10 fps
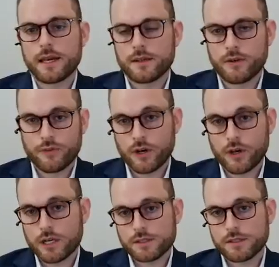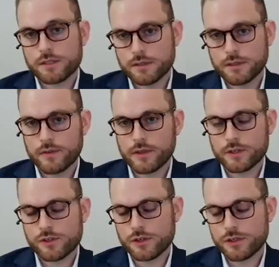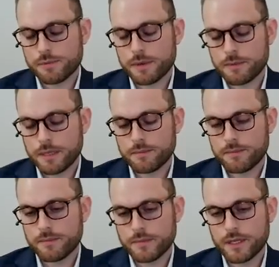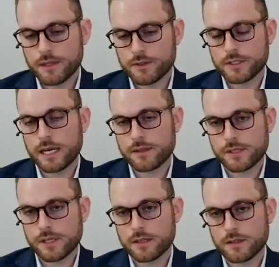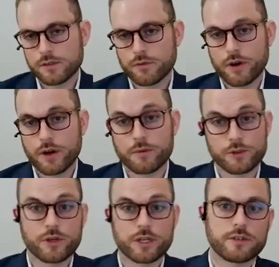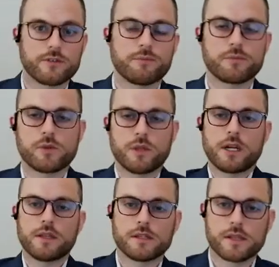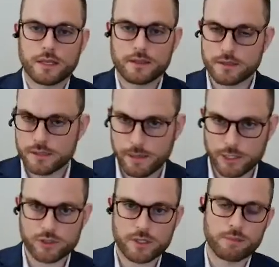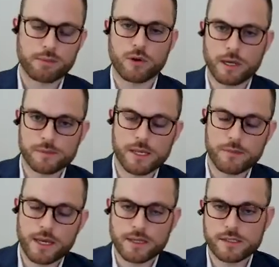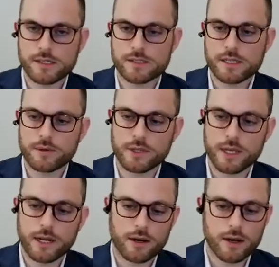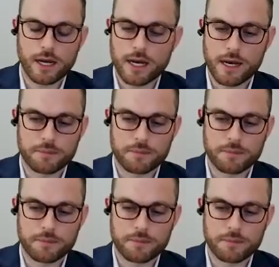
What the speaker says: is that you have the cost of the insurance premium. The other downside is you're very restrictive. So a lot of these like specialty programs that may exist out there,